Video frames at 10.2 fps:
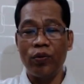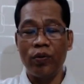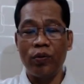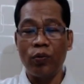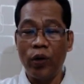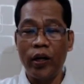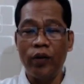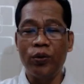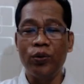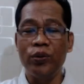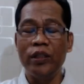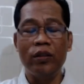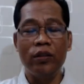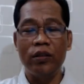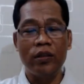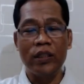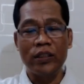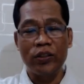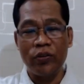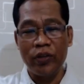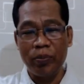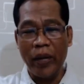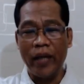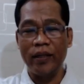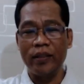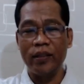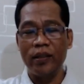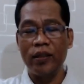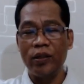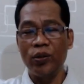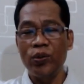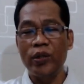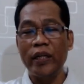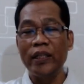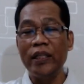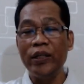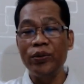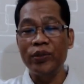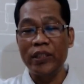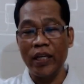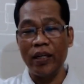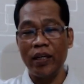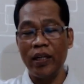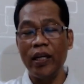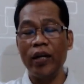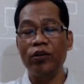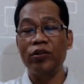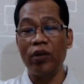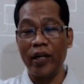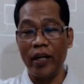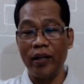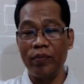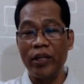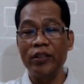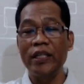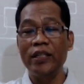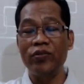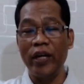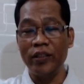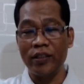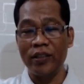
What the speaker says: one who does not repent, who continue to sin. He cannot tolerate, because he's righteous,